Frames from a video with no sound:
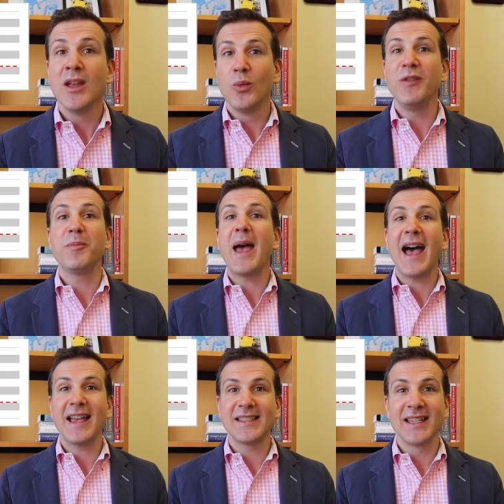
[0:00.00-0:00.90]
We've
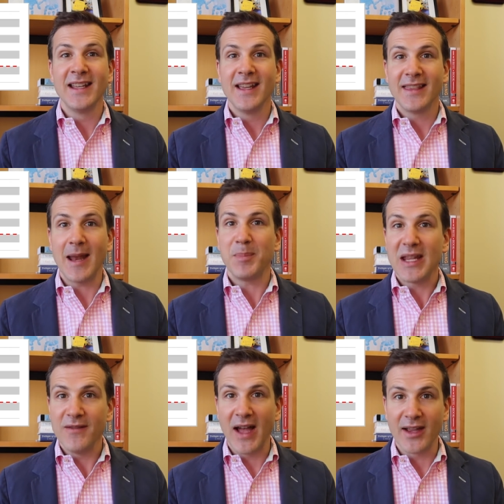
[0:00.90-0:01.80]
passed that
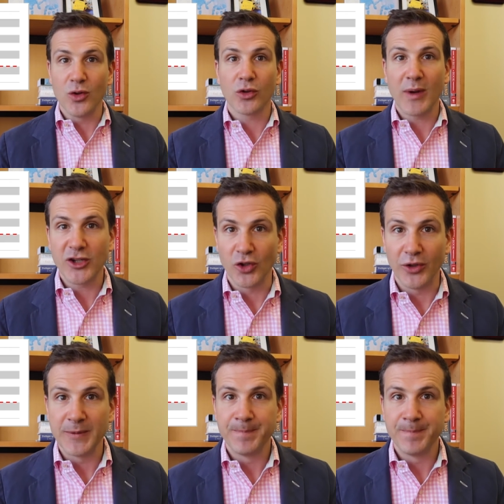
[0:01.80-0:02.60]
p-value threshold.